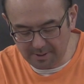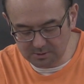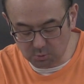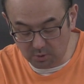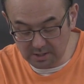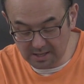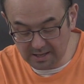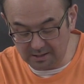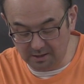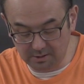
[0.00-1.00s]
about
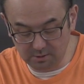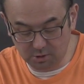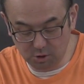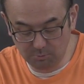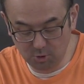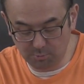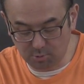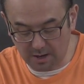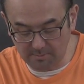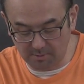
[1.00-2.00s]
28? Another cube root
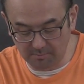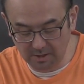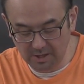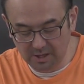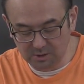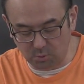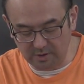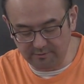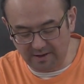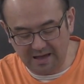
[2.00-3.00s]
problem.
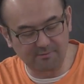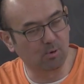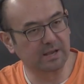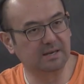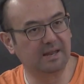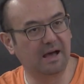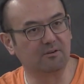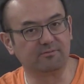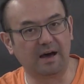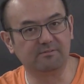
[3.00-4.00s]
25, break it
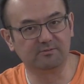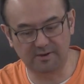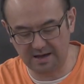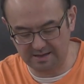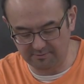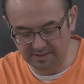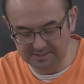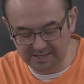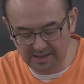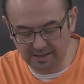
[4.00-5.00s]
down, 5 and 5.
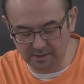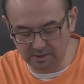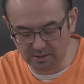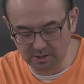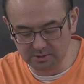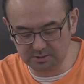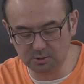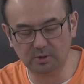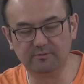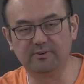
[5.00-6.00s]
10,
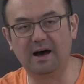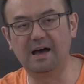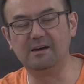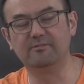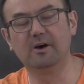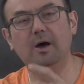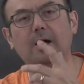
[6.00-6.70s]
2 and 5.